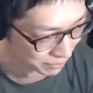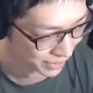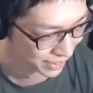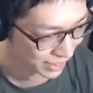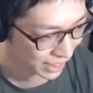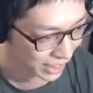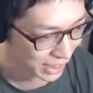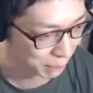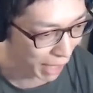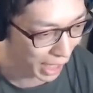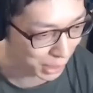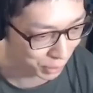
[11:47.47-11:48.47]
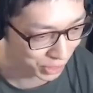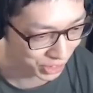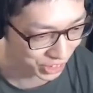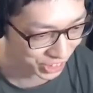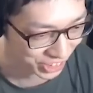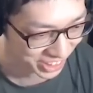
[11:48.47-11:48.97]
oh! Smash
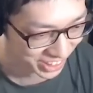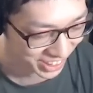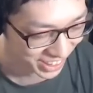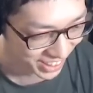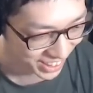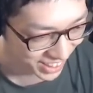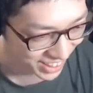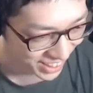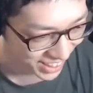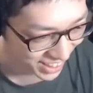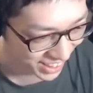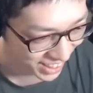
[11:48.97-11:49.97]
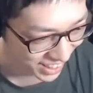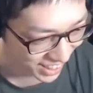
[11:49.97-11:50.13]
oh! Oh